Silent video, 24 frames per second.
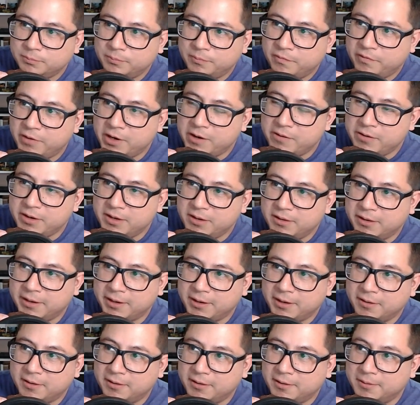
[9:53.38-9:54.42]
very
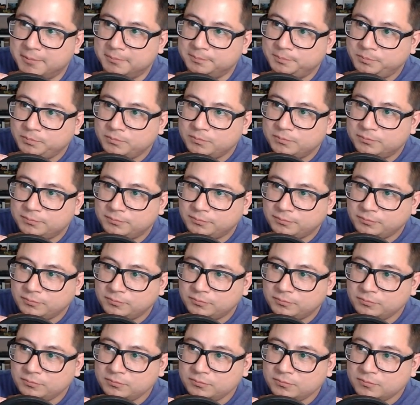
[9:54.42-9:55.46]
like um
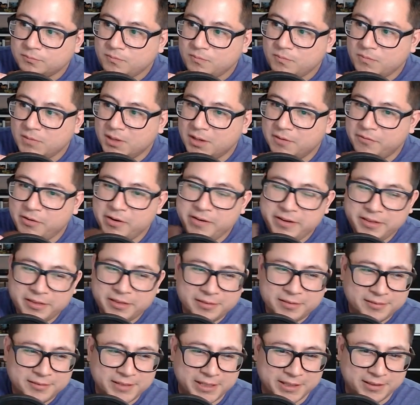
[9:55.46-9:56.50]
very
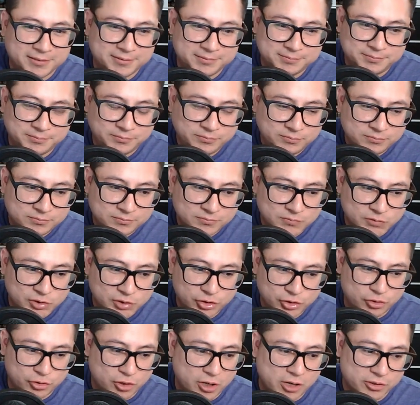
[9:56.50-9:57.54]
like
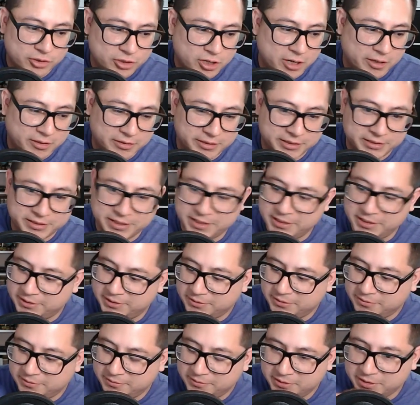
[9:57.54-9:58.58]
strong chocolate
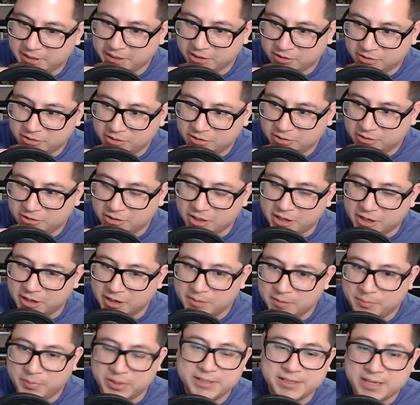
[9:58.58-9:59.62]
taste. It's like
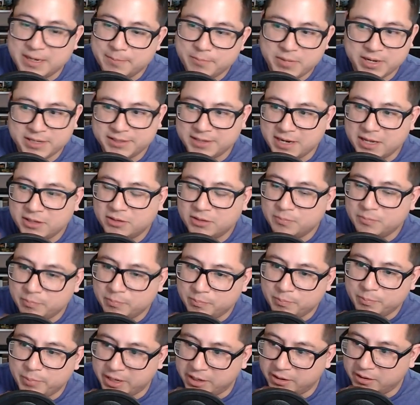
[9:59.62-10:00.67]
dark, but it's not, but it's not
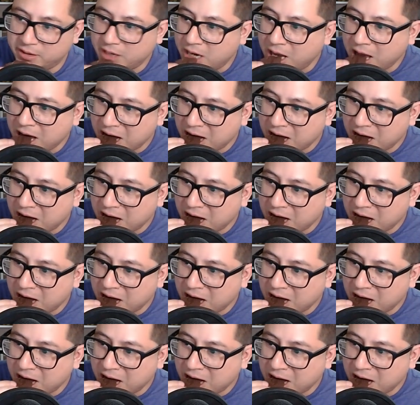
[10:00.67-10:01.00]
bitter.